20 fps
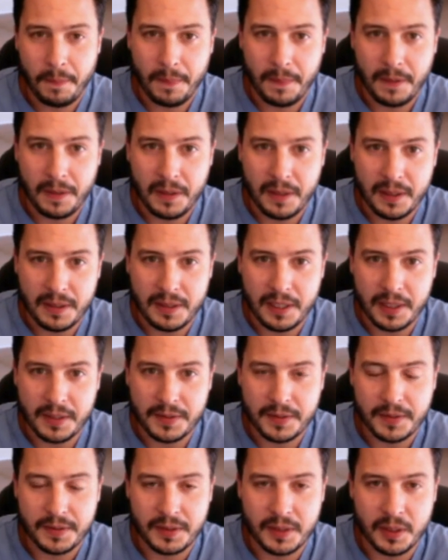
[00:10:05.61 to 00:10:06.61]
Yeah, it
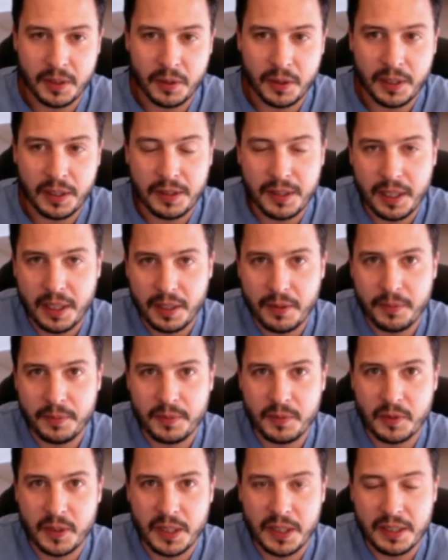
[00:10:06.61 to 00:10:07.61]
takes, it can take
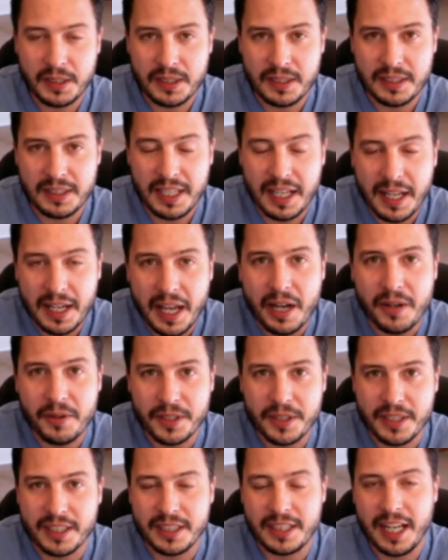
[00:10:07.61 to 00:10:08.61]
to 10 hours
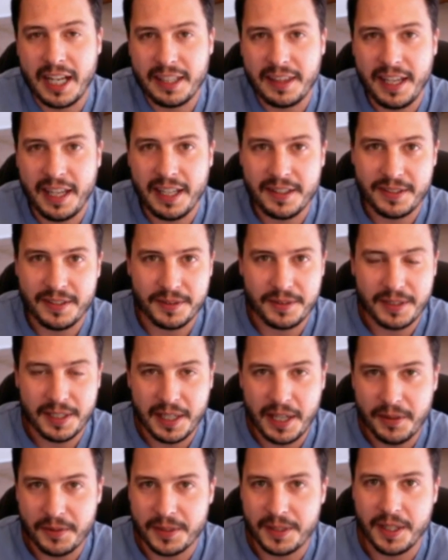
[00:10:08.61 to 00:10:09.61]
to attack that. So 10
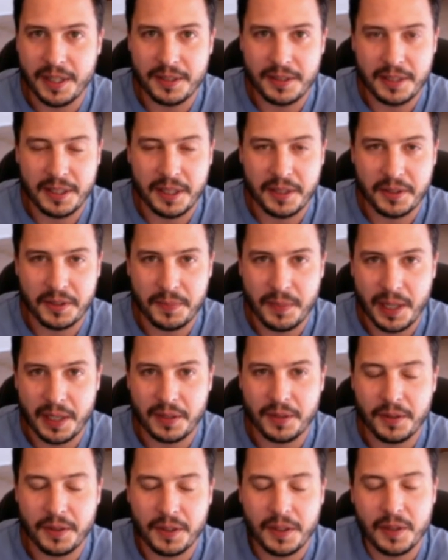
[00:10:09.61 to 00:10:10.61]
hours there, 10 hours back.
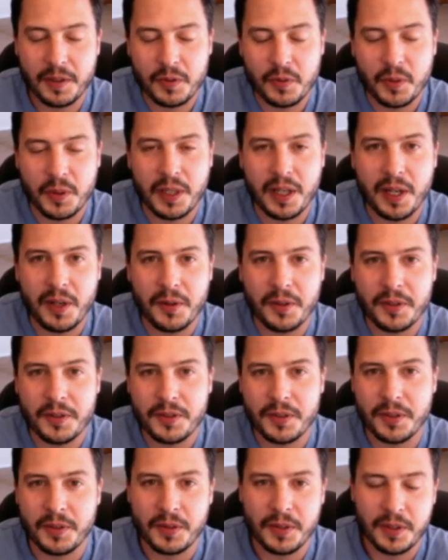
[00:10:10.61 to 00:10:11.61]
You're looking at 20 hours.
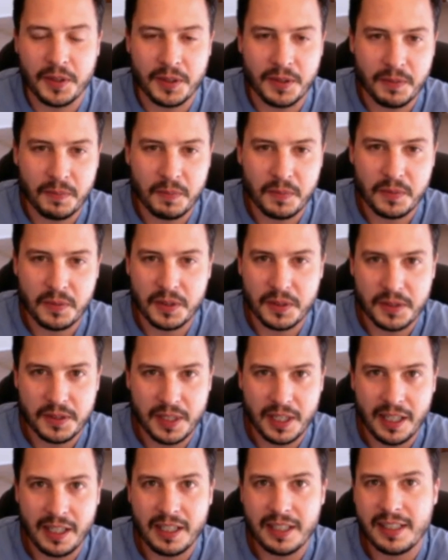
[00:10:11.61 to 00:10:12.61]
So you can just
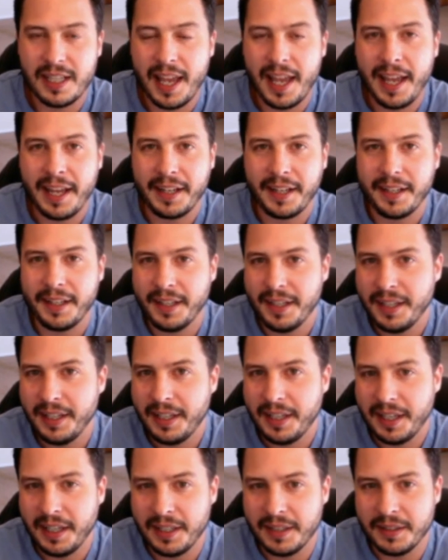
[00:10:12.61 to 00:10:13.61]
send an attack
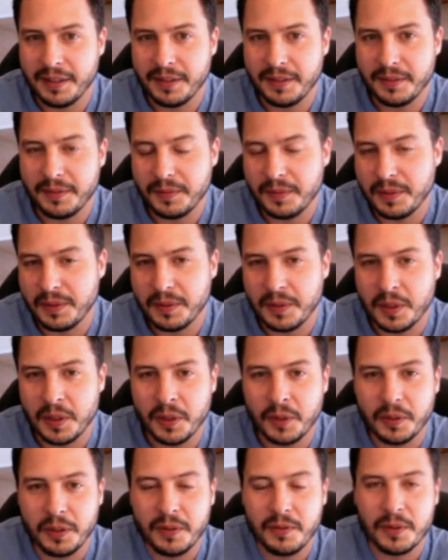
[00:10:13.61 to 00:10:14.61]
and,
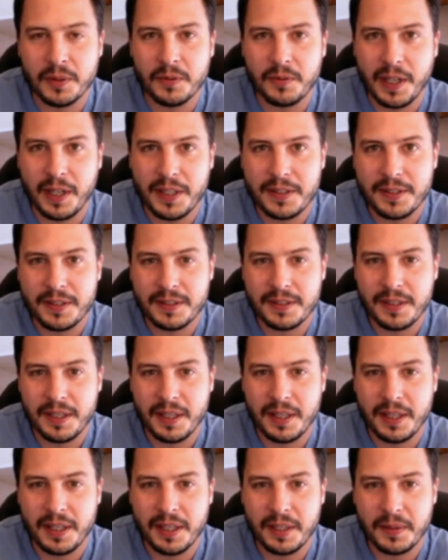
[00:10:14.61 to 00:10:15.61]
leave your device
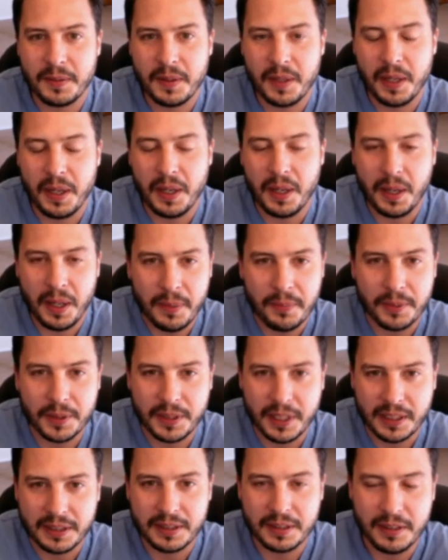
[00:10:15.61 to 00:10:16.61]

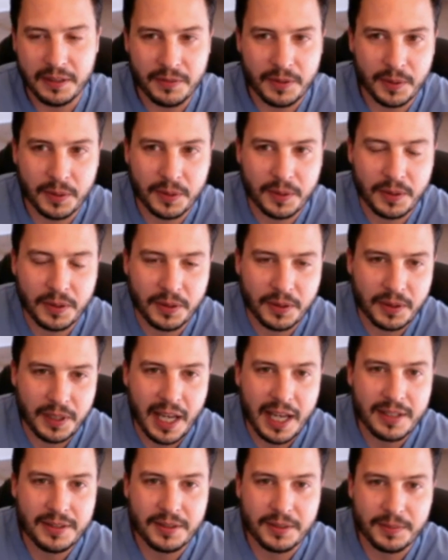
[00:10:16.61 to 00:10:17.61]
unprotected, leave your
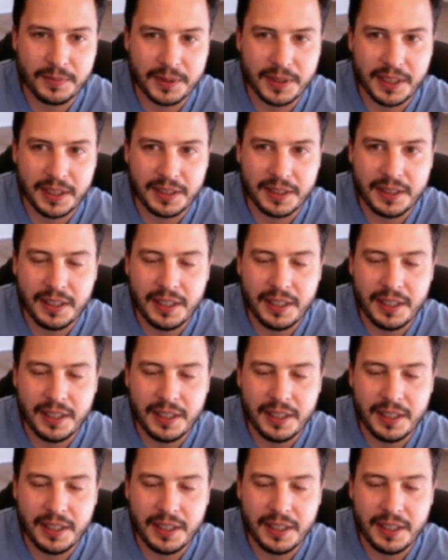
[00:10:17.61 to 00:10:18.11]
castle unprotected.